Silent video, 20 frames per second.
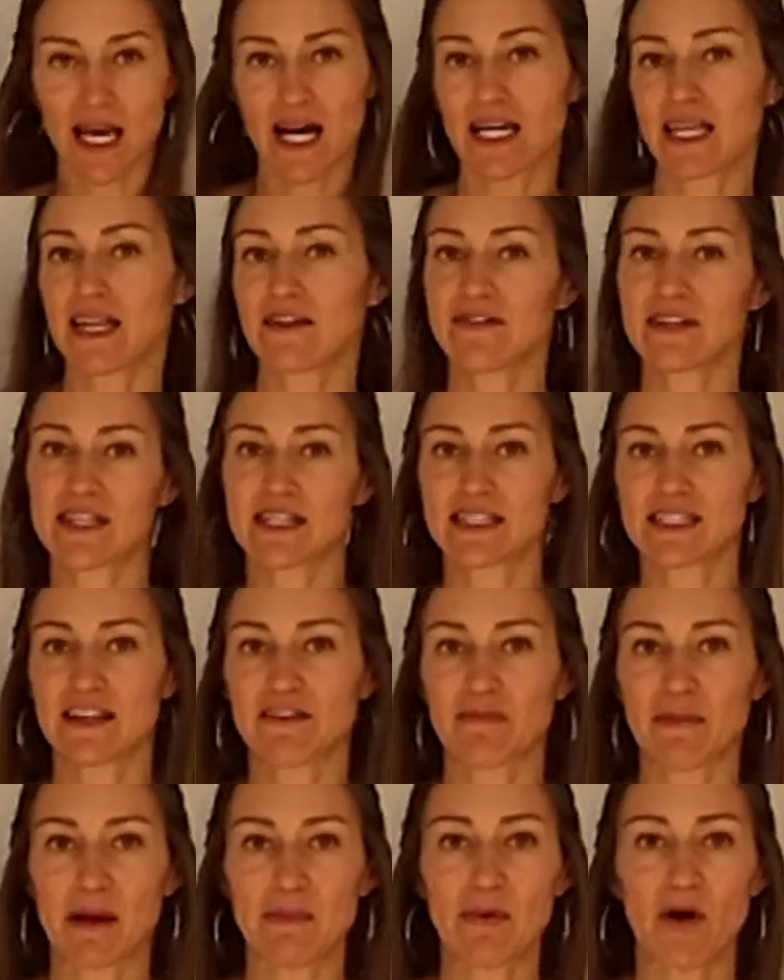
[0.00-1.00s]
the unevenness
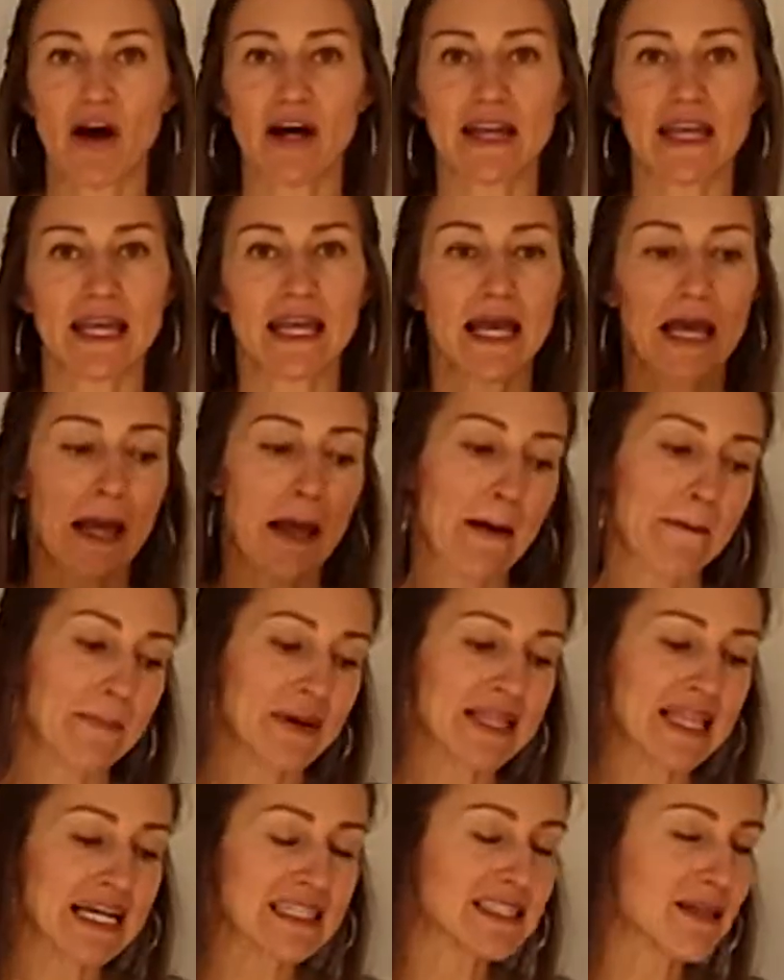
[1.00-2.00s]
of my body.
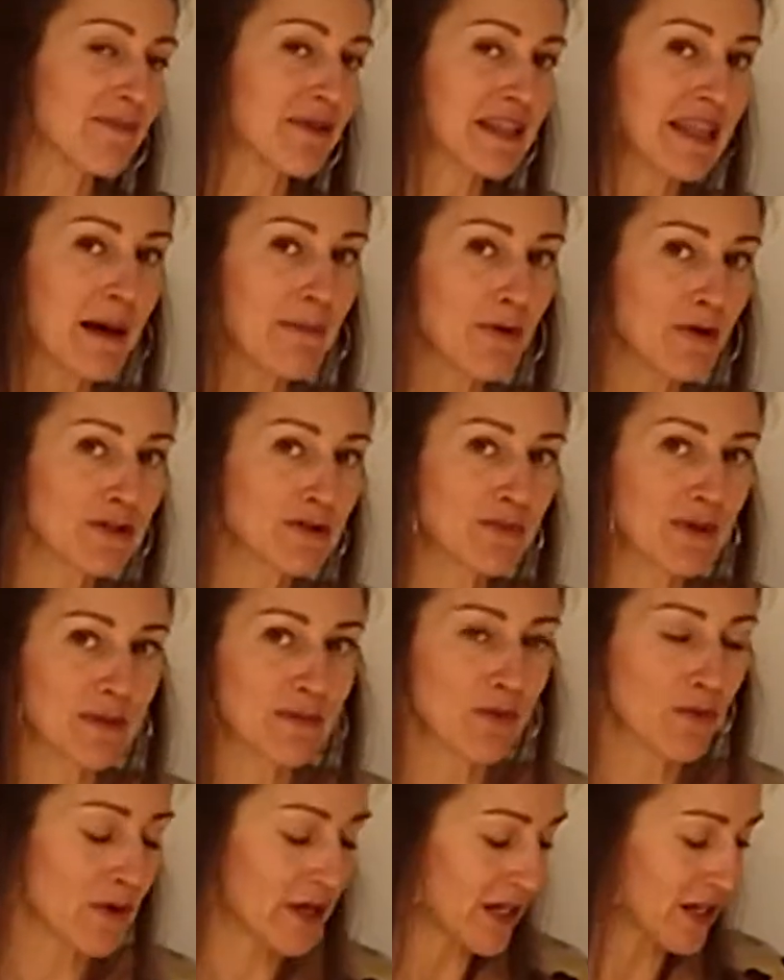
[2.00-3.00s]
But that's something that most
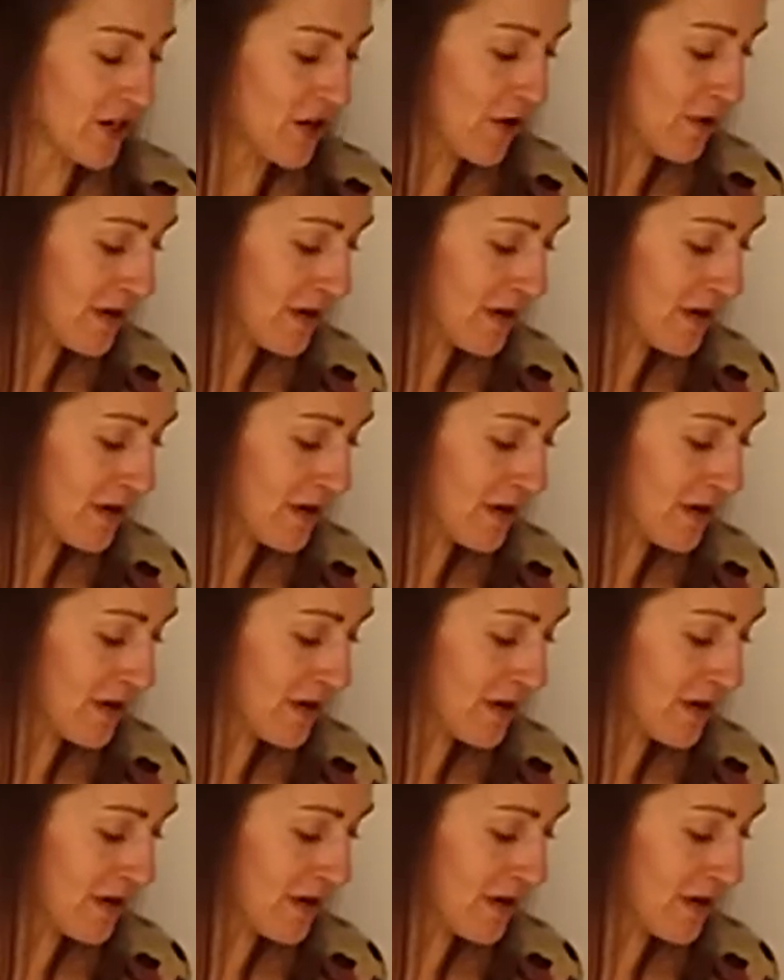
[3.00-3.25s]
people wouldn't